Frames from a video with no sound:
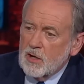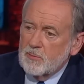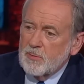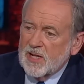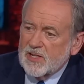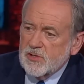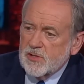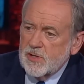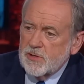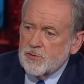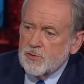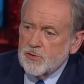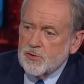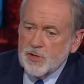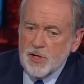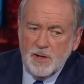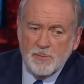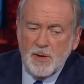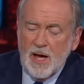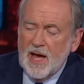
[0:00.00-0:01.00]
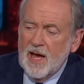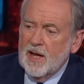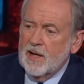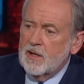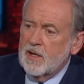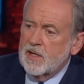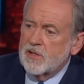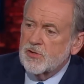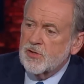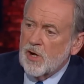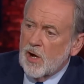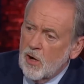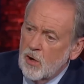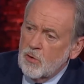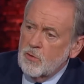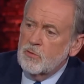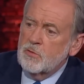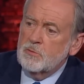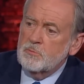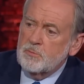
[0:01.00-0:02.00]
about censorship, and his
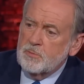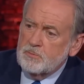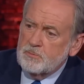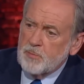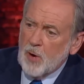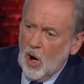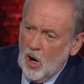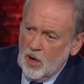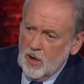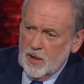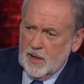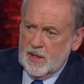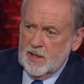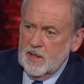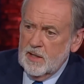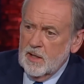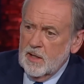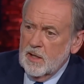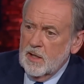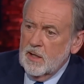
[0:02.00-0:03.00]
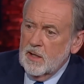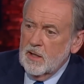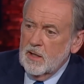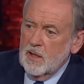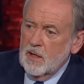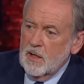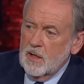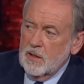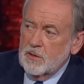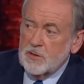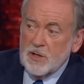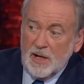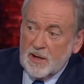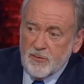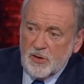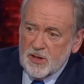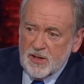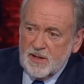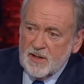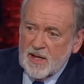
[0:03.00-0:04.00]
own party did
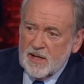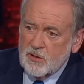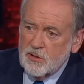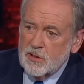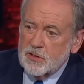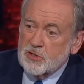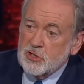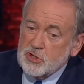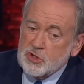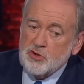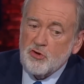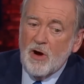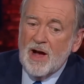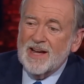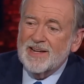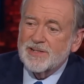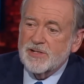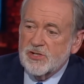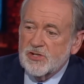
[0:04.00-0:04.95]
everything they could to try to